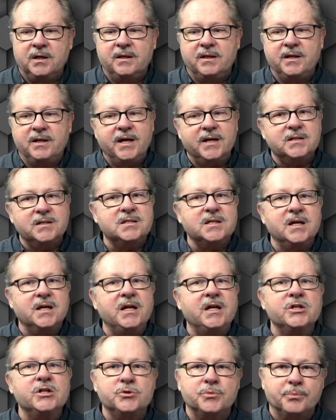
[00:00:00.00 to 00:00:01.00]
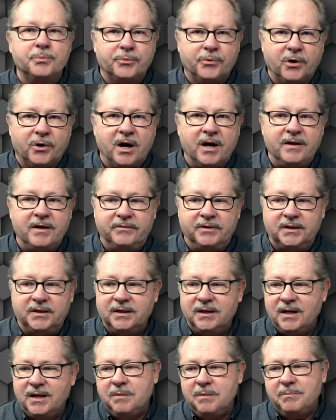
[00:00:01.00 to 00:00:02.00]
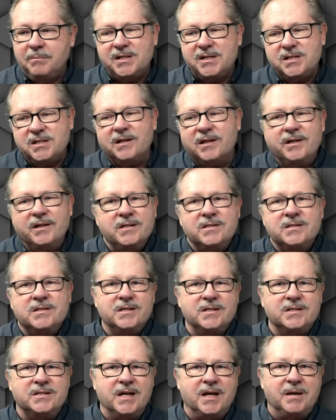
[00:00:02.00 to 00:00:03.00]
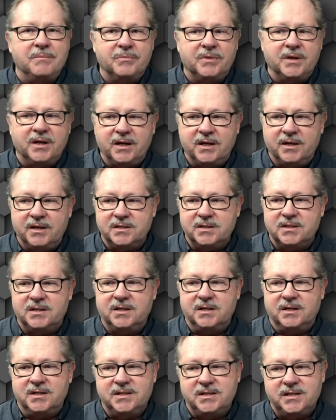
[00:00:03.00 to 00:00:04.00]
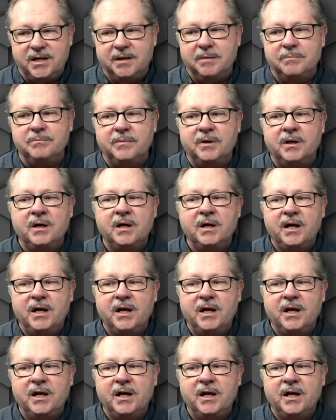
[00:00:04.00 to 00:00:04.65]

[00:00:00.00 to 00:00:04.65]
The next thing is private. Basically, it's the same thing as the dim